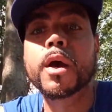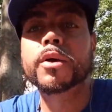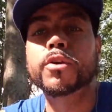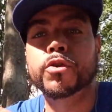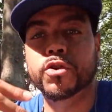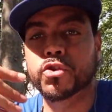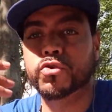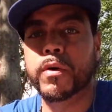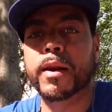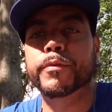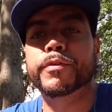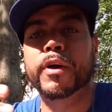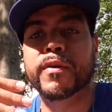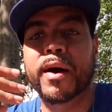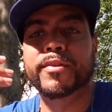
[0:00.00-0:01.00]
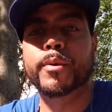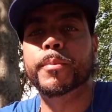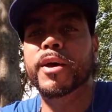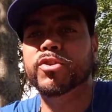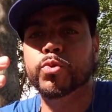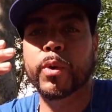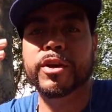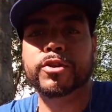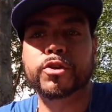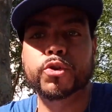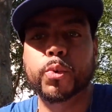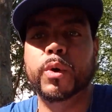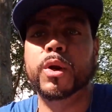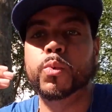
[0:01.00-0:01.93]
You're just trying to figure out the best way to do it,